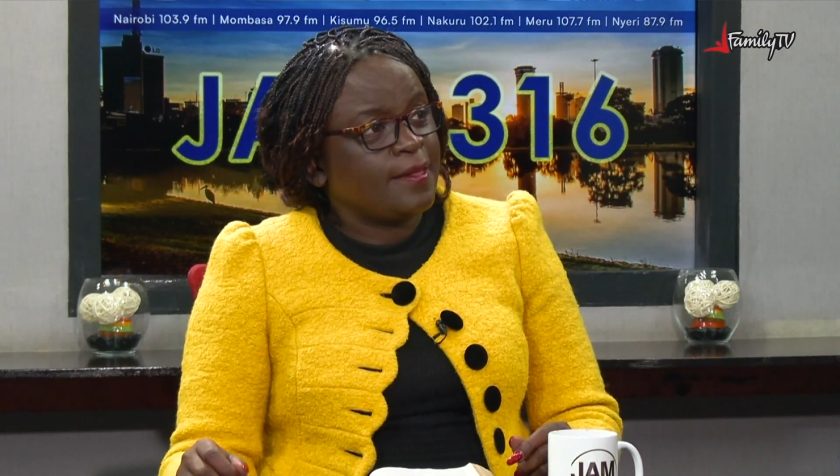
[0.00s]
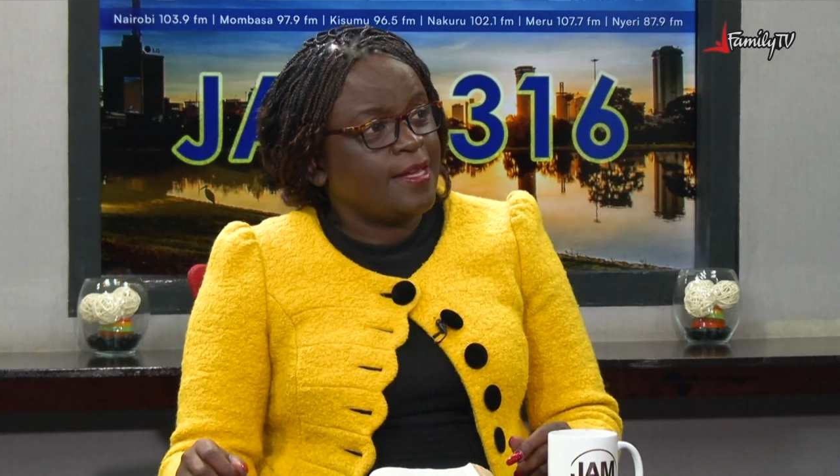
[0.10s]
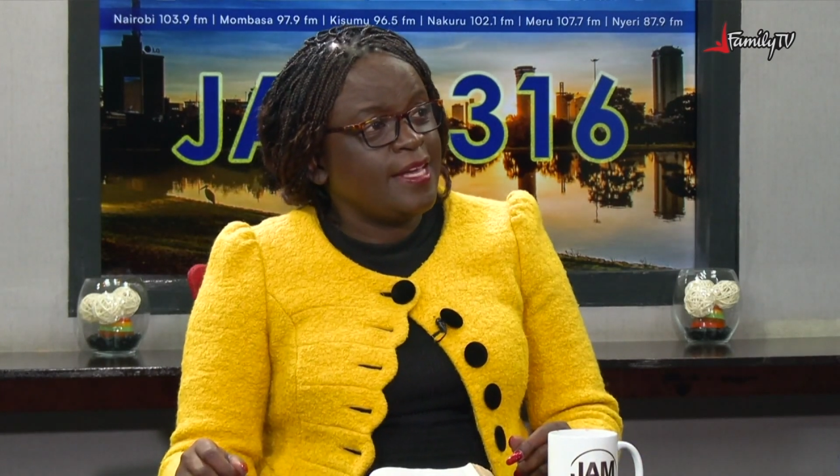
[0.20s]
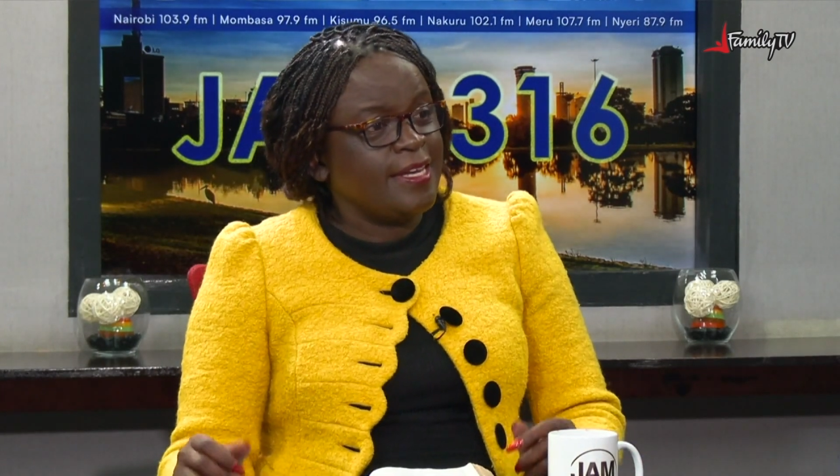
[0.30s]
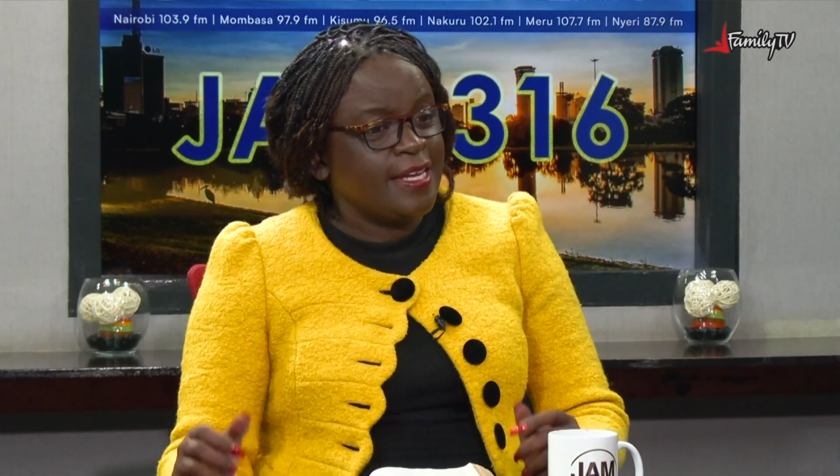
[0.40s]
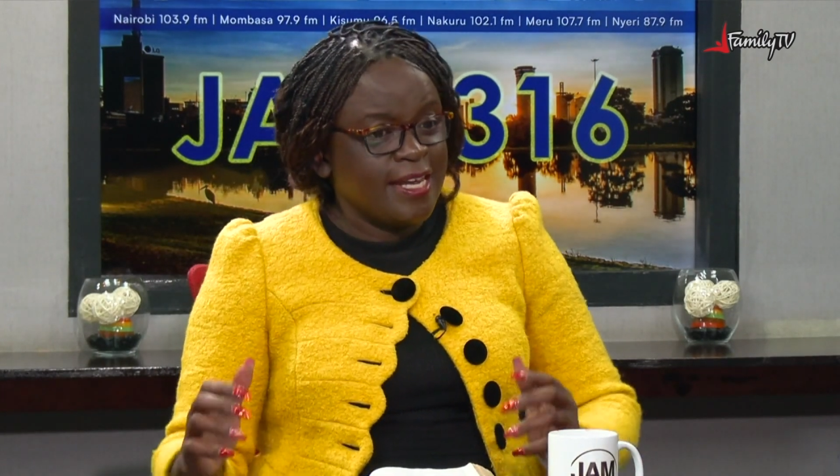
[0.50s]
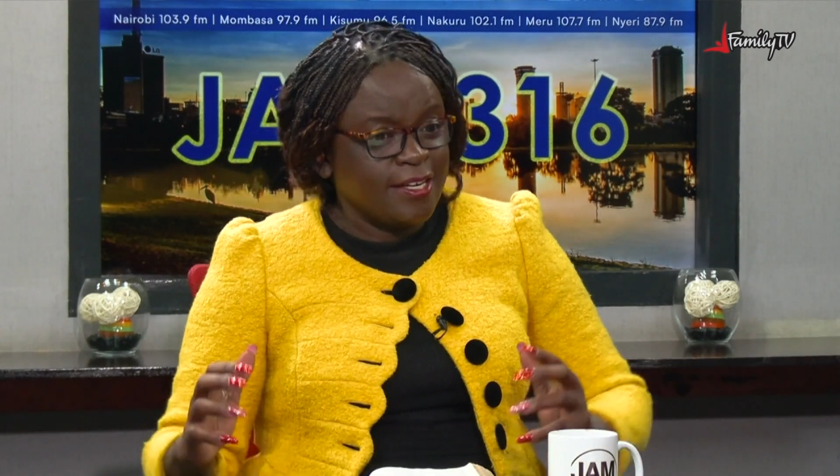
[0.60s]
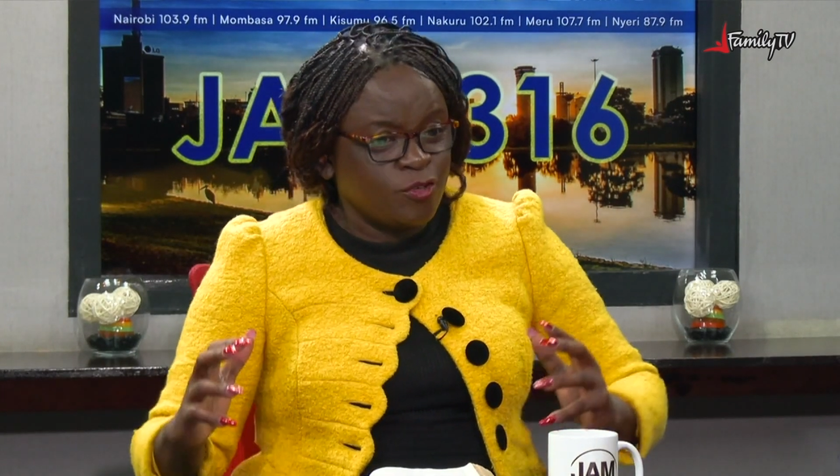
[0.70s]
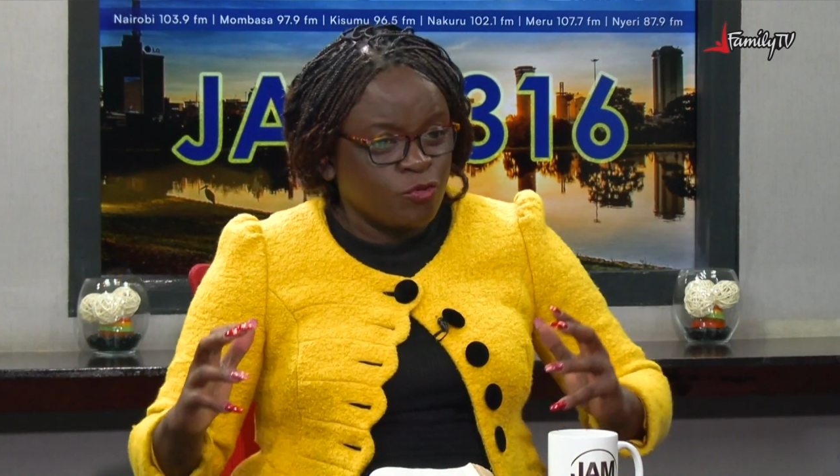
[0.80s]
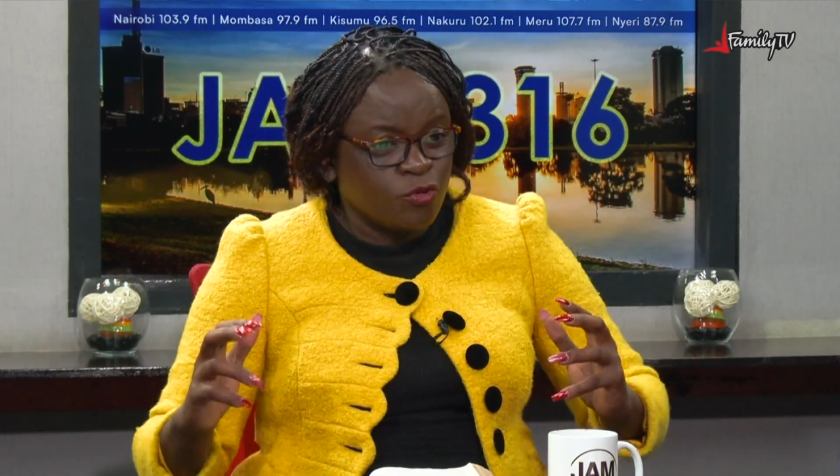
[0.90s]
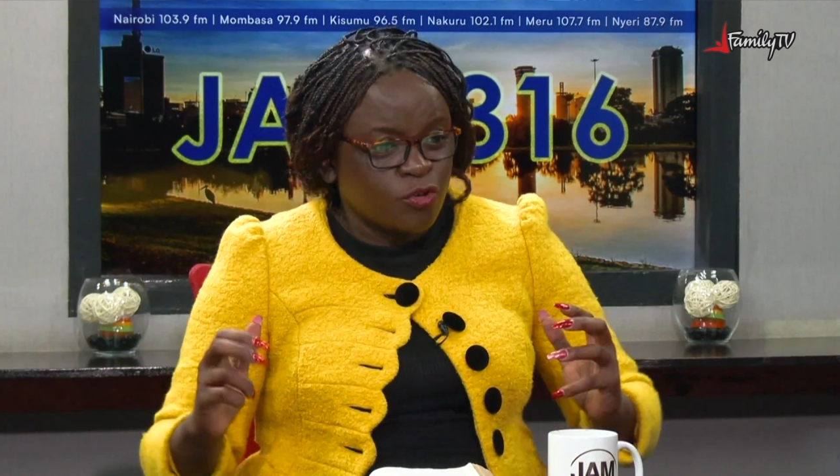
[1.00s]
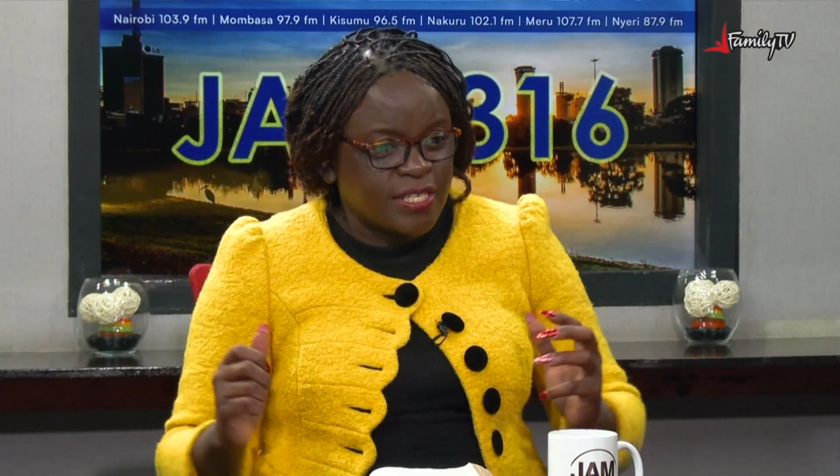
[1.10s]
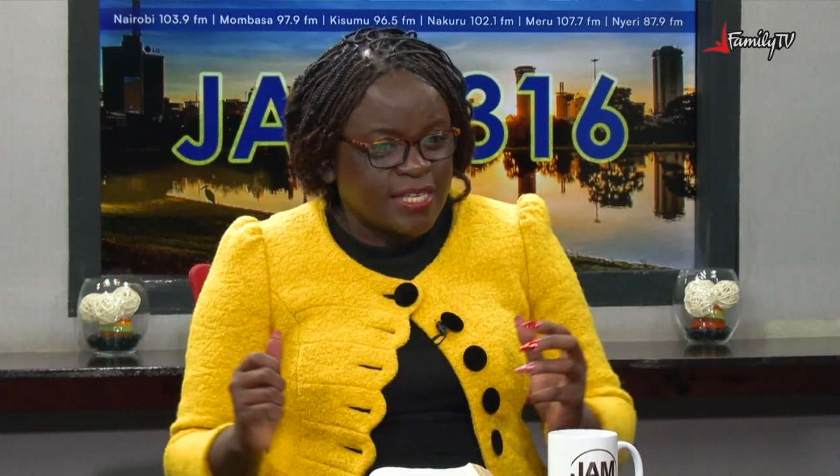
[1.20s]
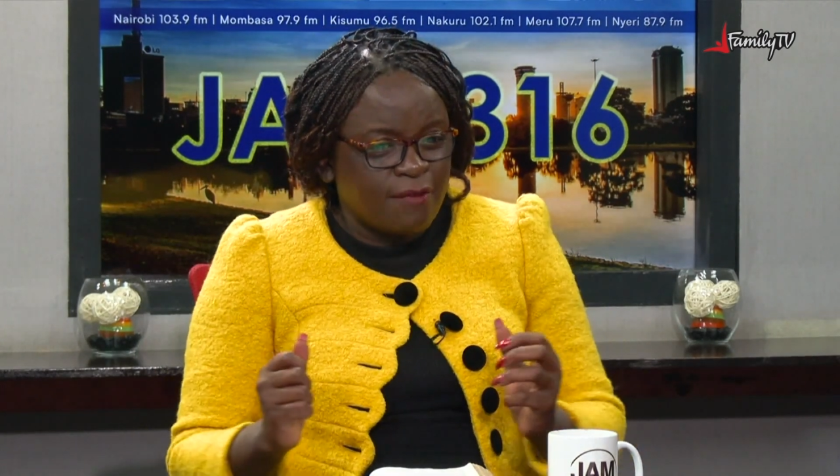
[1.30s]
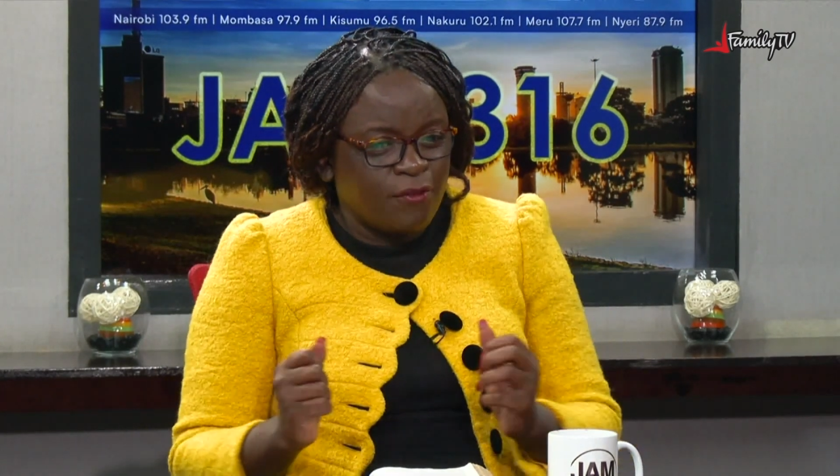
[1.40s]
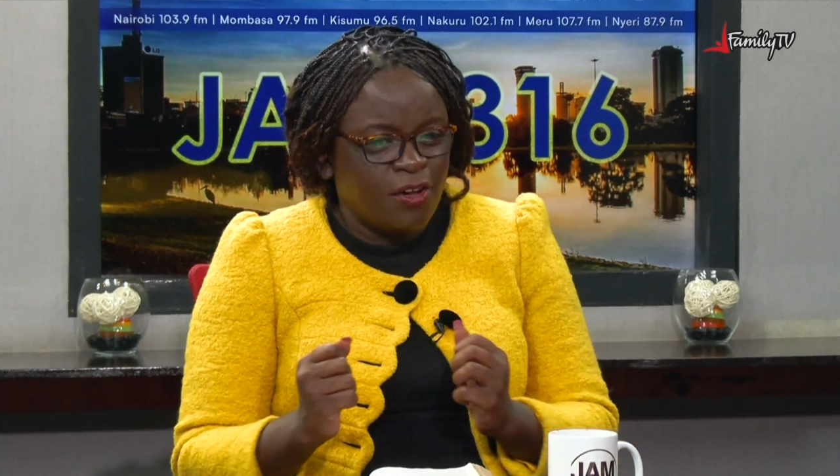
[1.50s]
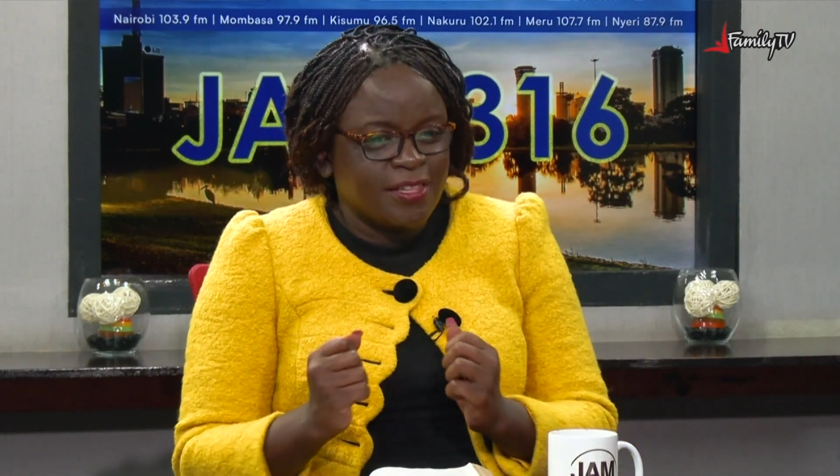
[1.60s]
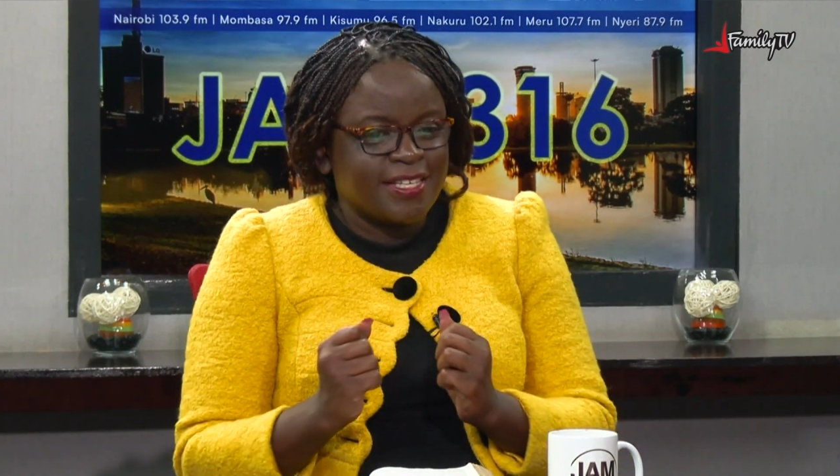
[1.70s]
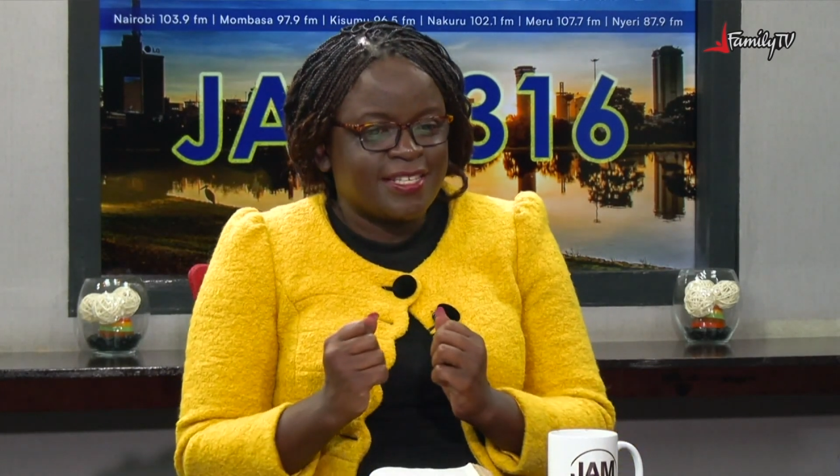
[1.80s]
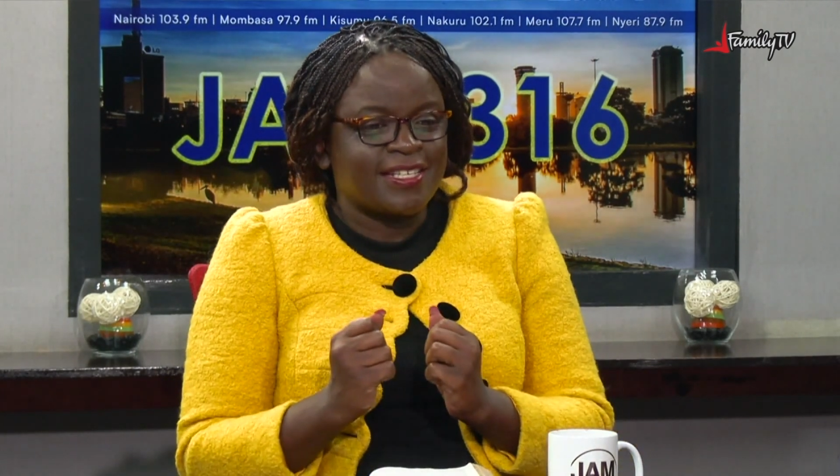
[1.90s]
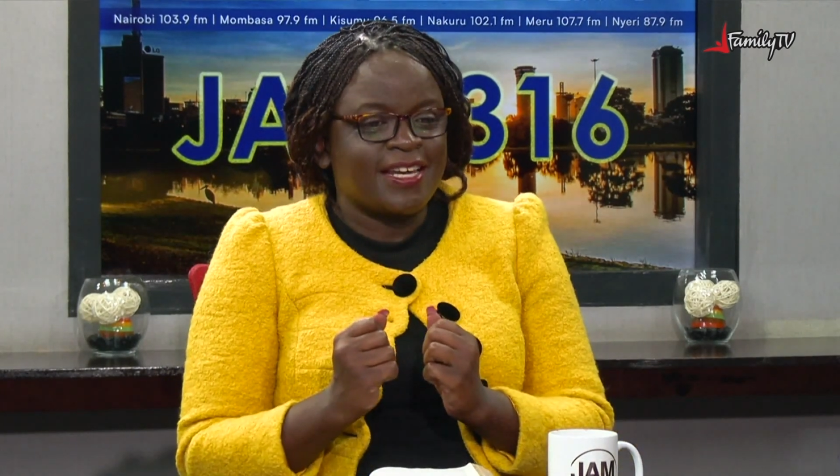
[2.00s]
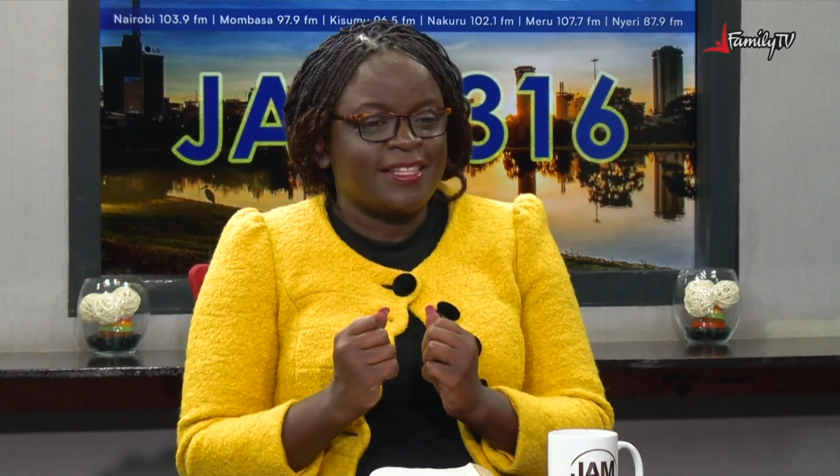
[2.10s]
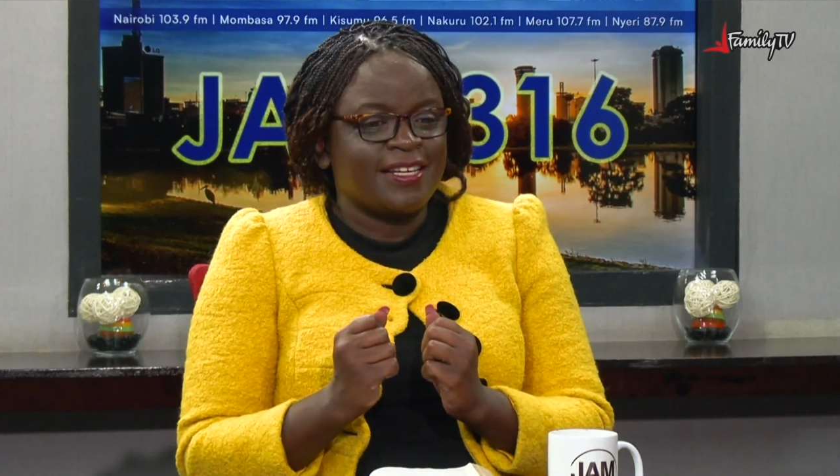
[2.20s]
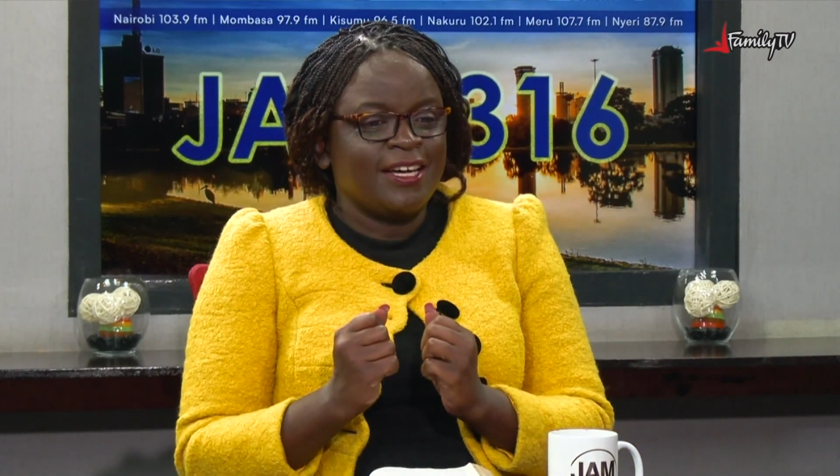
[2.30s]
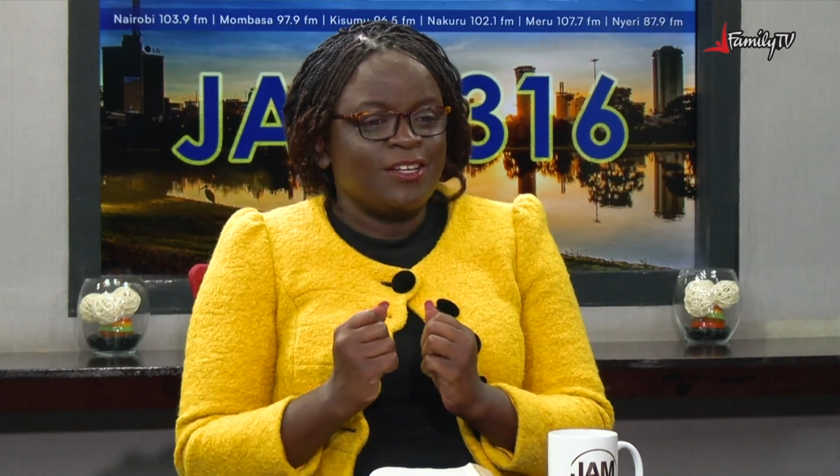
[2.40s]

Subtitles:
He needed to reserve all the strength